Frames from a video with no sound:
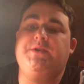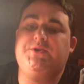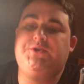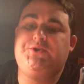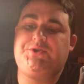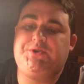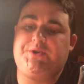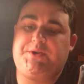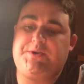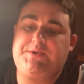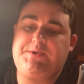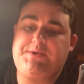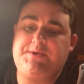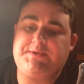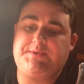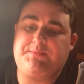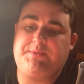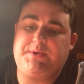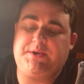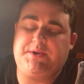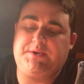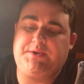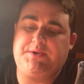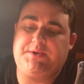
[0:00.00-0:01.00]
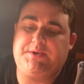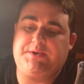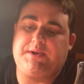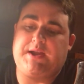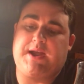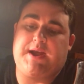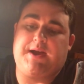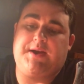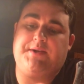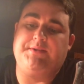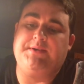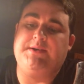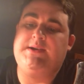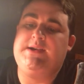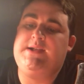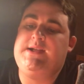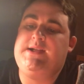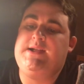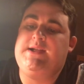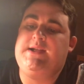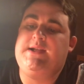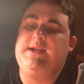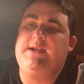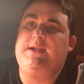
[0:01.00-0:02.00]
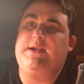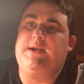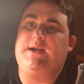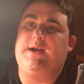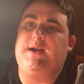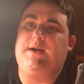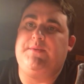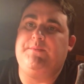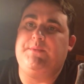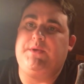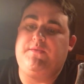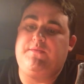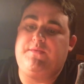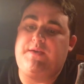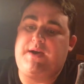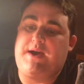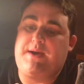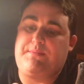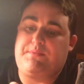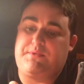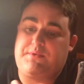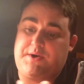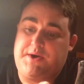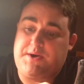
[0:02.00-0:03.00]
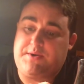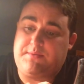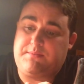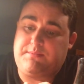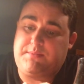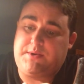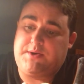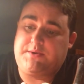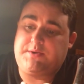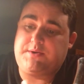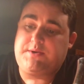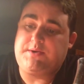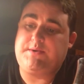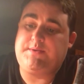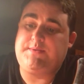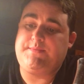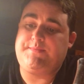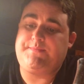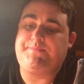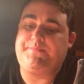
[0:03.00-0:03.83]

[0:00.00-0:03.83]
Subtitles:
sugar that's been cooked down, evaporated milk,